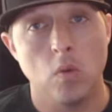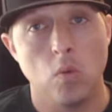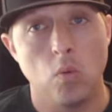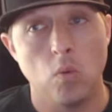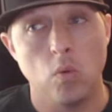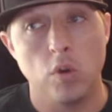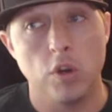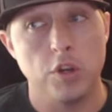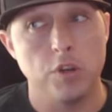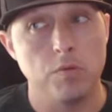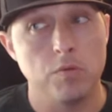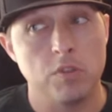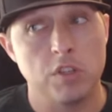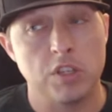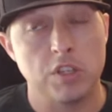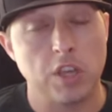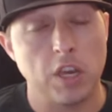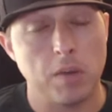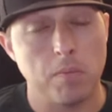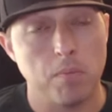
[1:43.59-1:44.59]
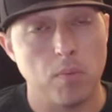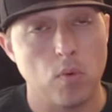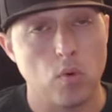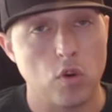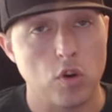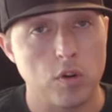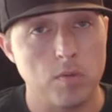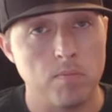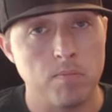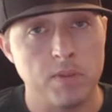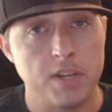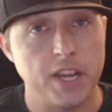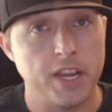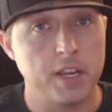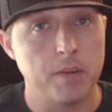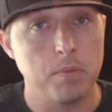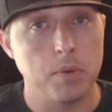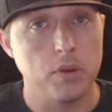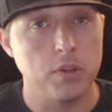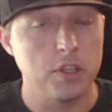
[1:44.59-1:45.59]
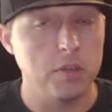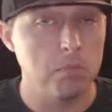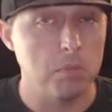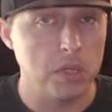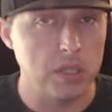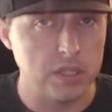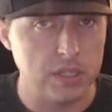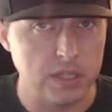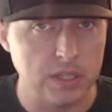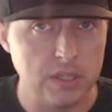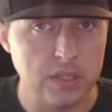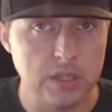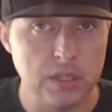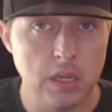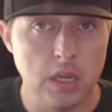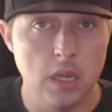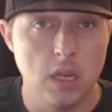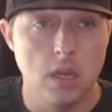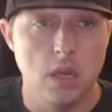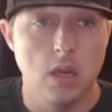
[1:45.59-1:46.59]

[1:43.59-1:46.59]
wood skateboard deck building business.